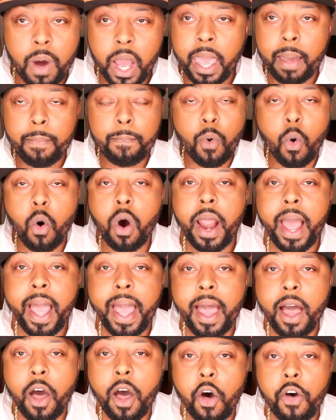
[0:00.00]
in more
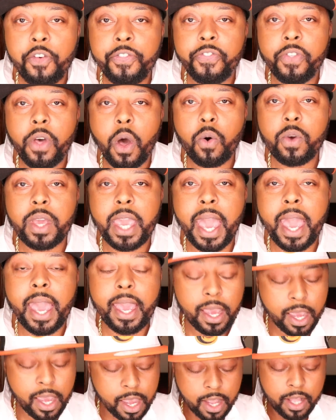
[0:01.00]
health,
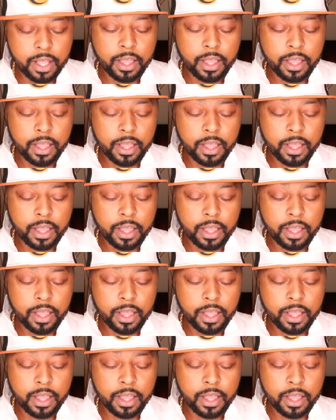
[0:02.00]
okay,